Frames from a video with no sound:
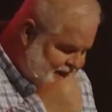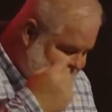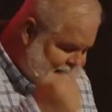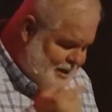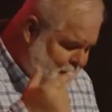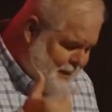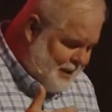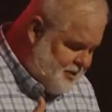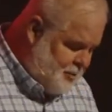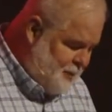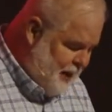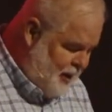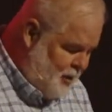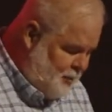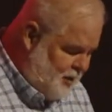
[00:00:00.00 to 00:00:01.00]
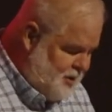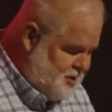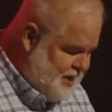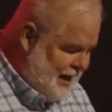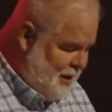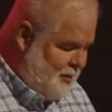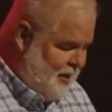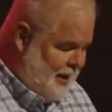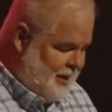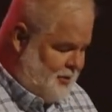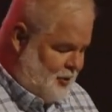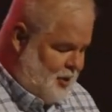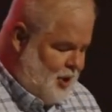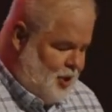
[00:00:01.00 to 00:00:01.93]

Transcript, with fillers: Think about the parable of the tabernacle.